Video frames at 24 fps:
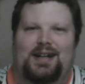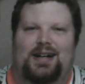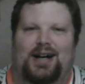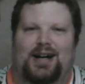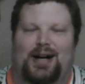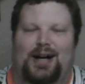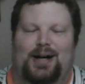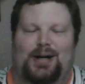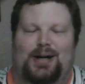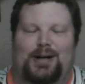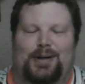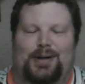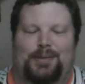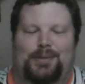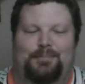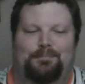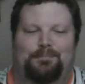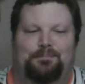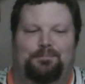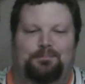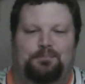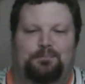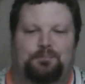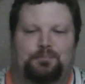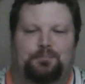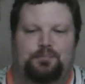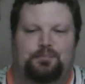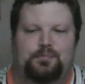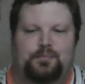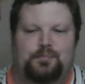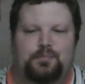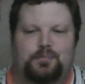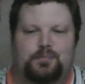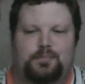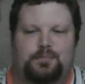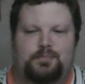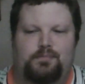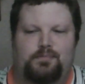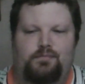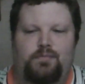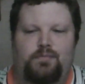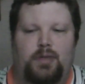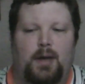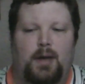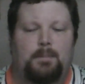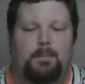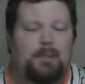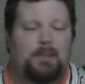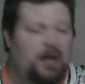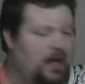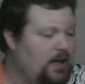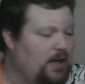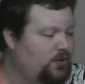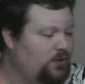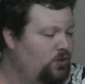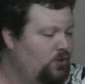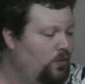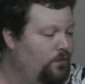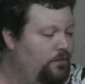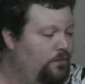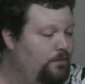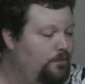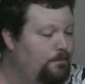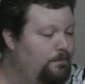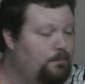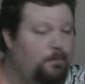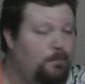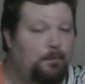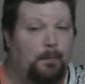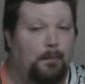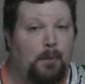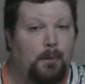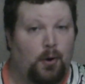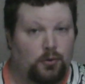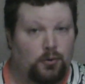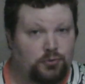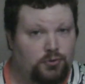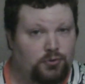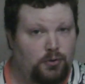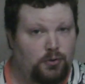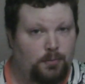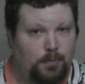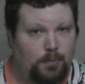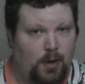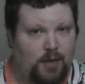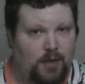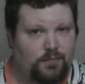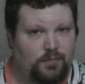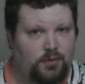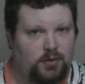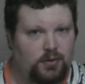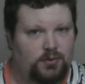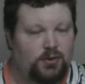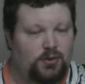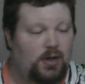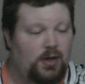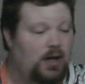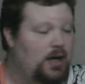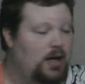But yeah, so personal preference,